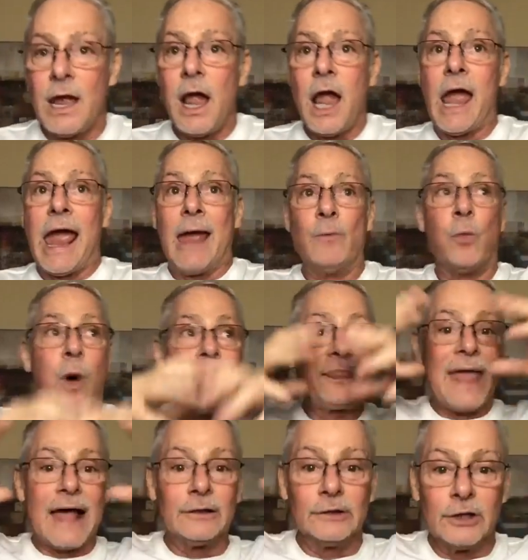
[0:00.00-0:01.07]
Okay?
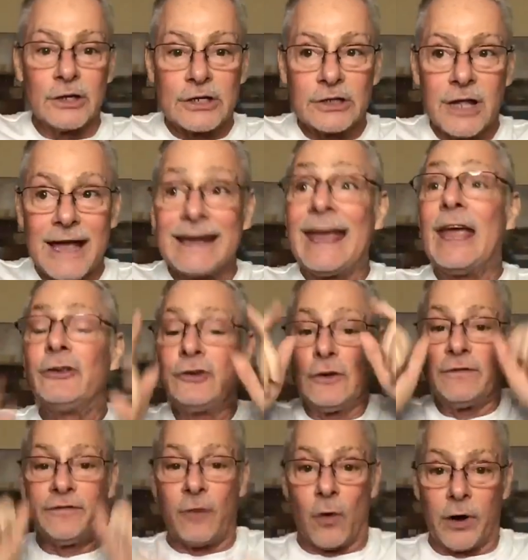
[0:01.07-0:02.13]
And what that
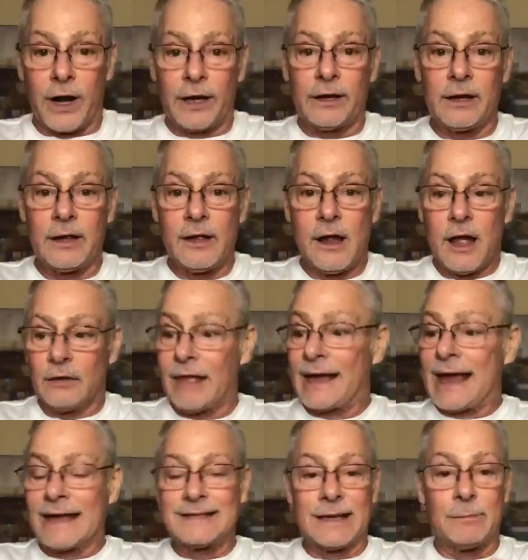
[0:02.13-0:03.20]
looks like is euphoric.
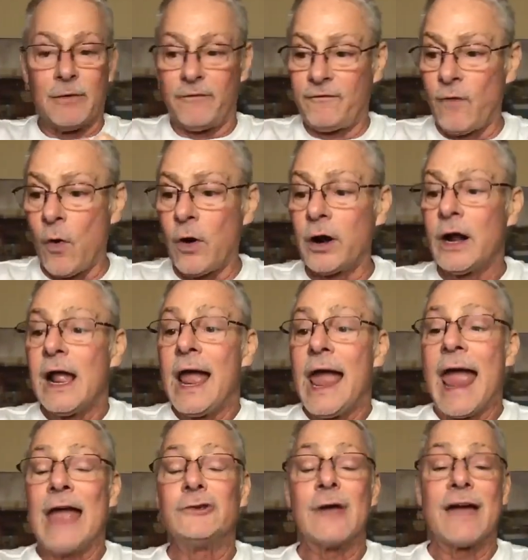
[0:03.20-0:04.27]
Like I said
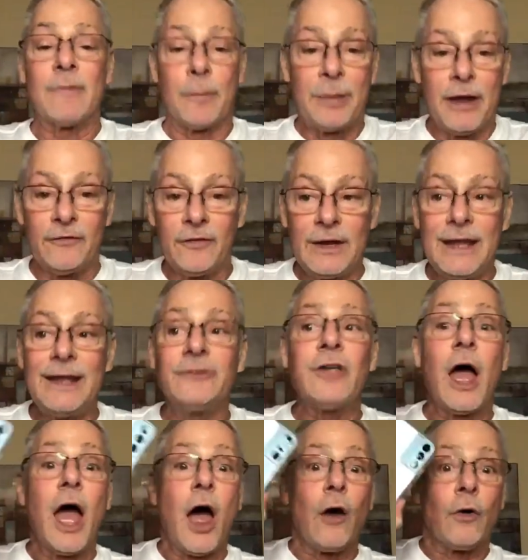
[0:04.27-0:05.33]
before, as you have
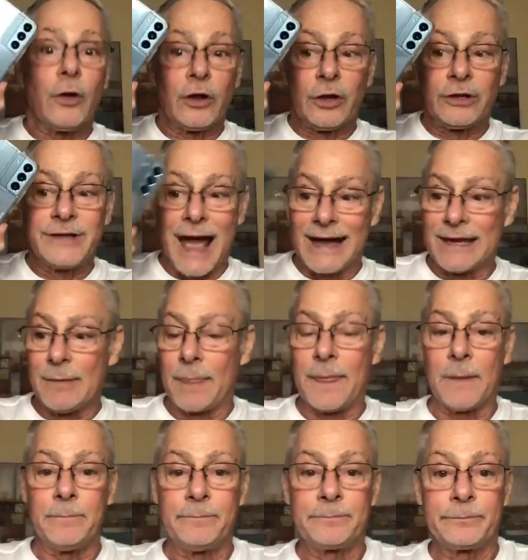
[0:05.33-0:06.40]
epiphanies,
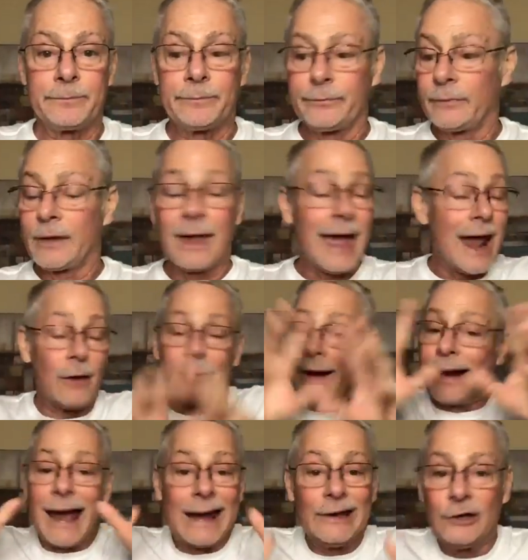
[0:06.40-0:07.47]
document them.
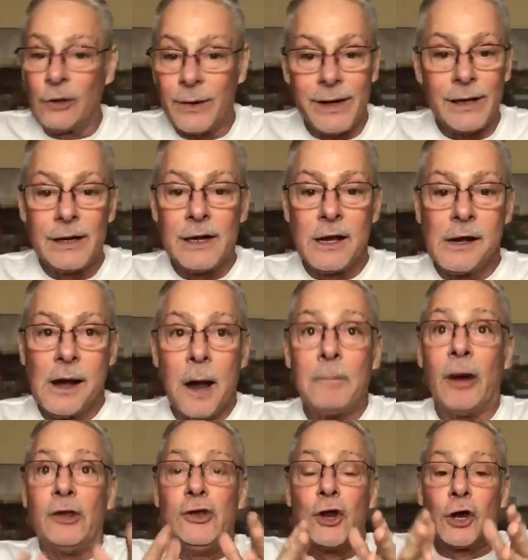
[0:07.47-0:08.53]
I don't care how you do
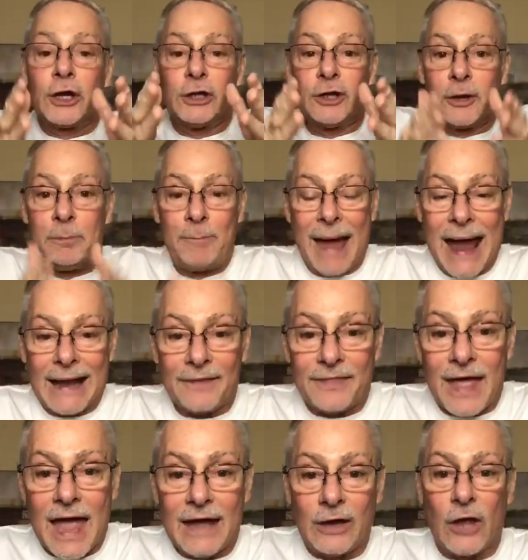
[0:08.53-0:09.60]
it, but you're going to
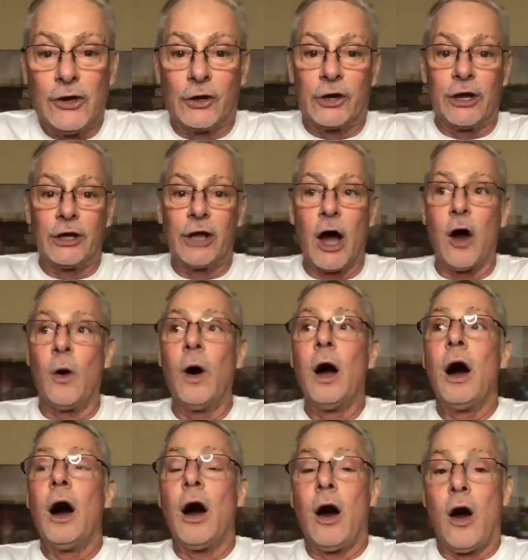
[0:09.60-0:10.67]
look back at that and you're
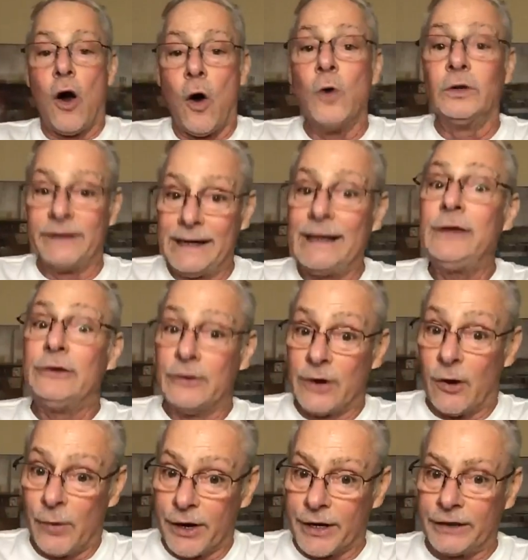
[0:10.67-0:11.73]
going to go,
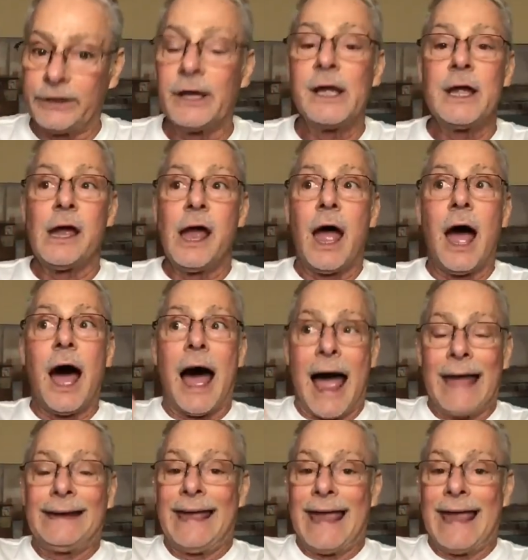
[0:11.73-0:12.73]
holy, you know what?